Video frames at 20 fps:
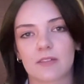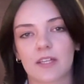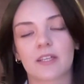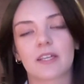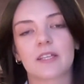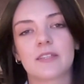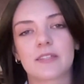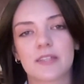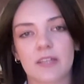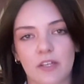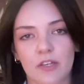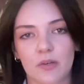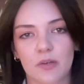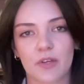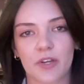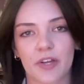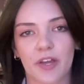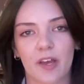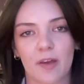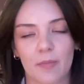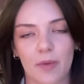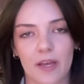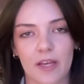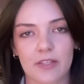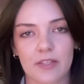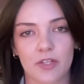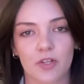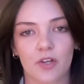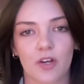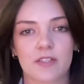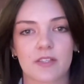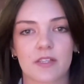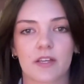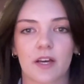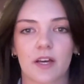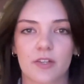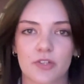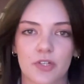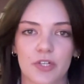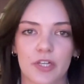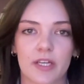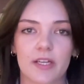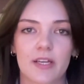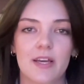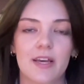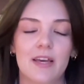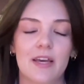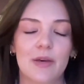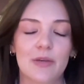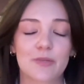and continue their campaigns across the country.